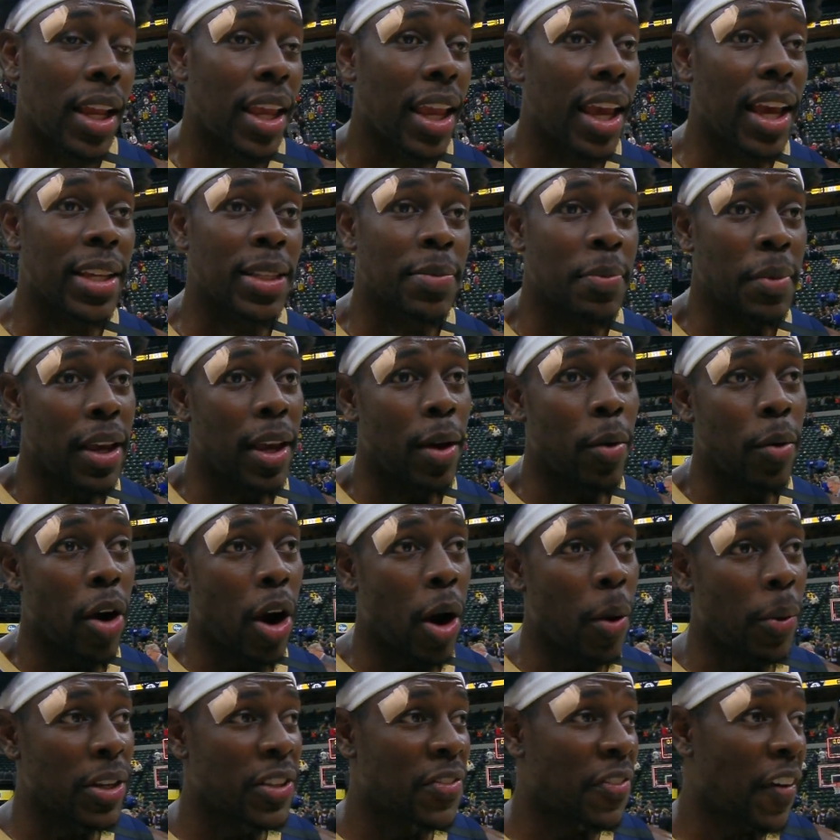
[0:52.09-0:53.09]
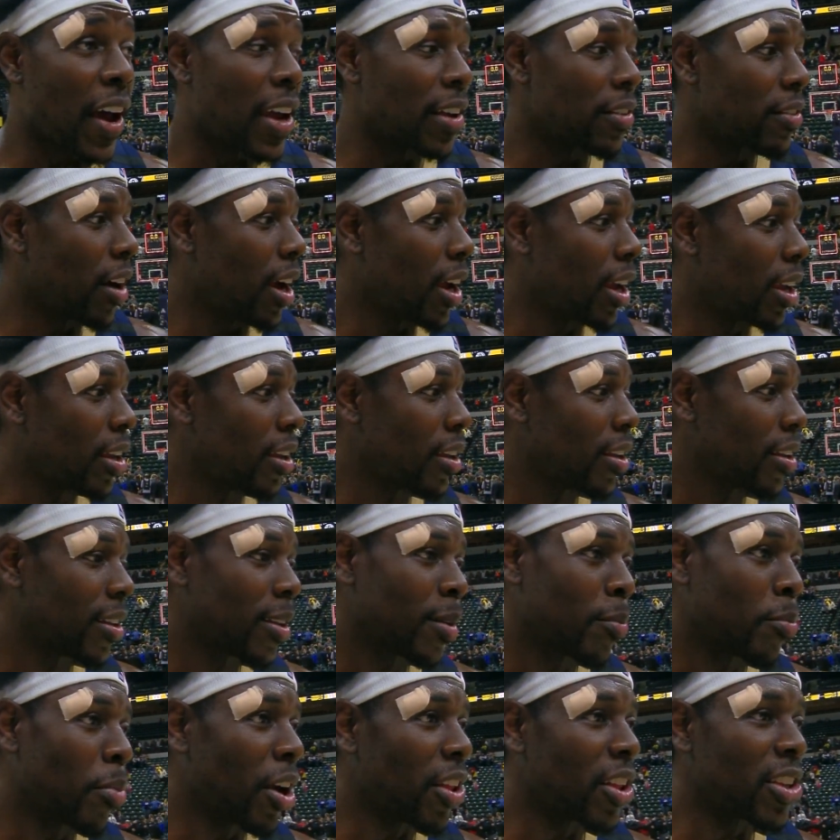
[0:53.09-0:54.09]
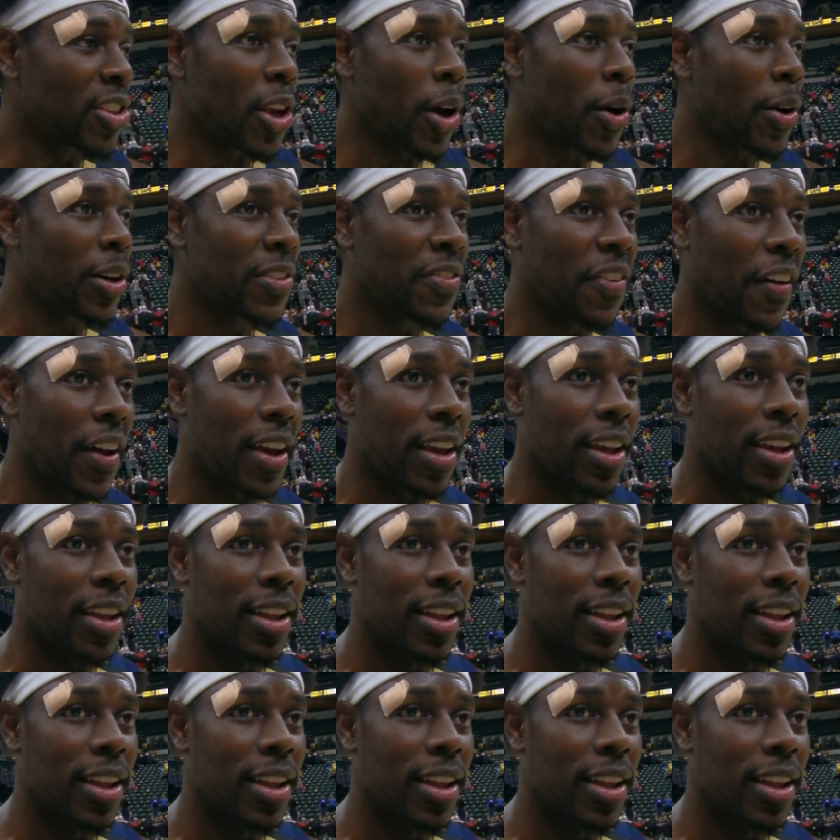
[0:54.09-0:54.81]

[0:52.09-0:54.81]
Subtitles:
I guess, man. We're always fighting, right? Brothers always fight.